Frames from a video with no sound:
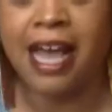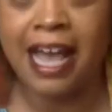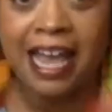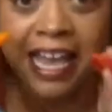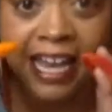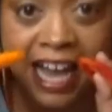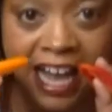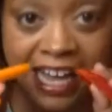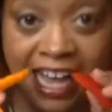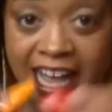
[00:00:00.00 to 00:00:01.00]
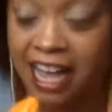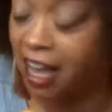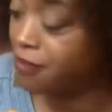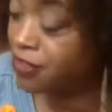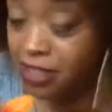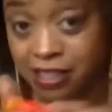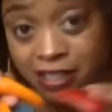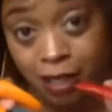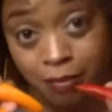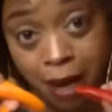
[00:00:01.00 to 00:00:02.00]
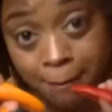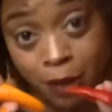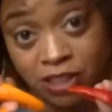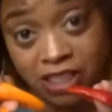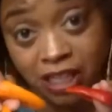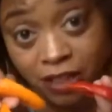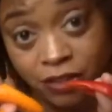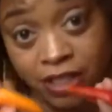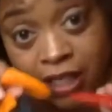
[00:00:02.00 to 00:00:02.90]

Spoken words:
and I have some multicolored